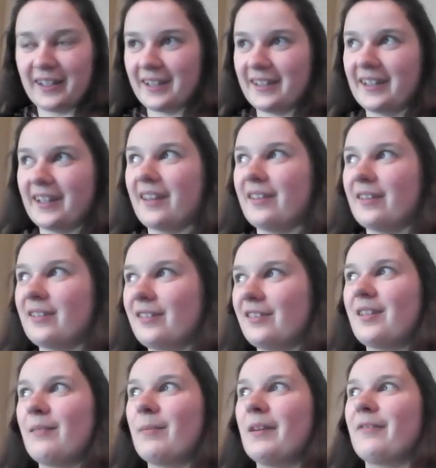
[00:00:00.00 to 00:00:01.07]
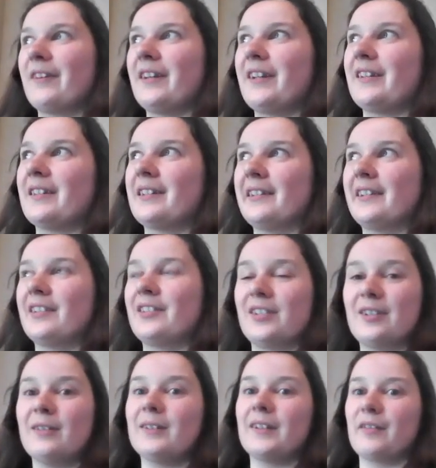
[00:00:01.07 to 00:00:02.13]
get together to do something for Easter because
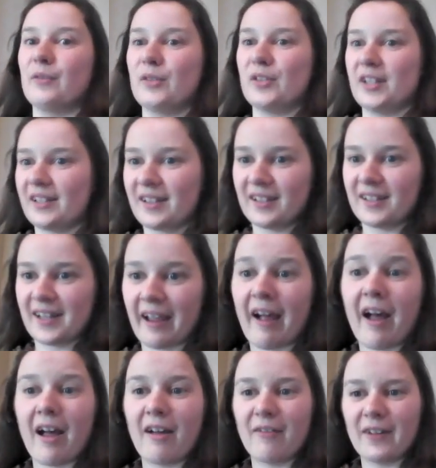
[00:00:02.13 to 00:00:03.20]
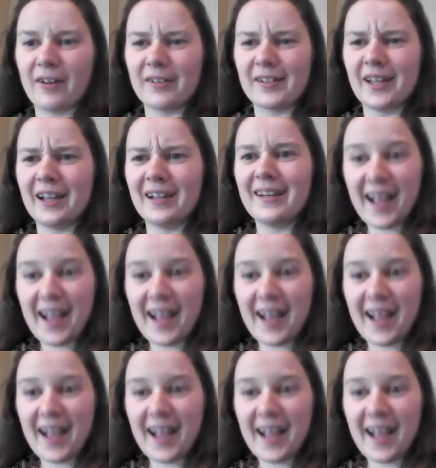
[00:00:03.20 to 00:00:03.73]
she told everyone she has the day off, and I was like,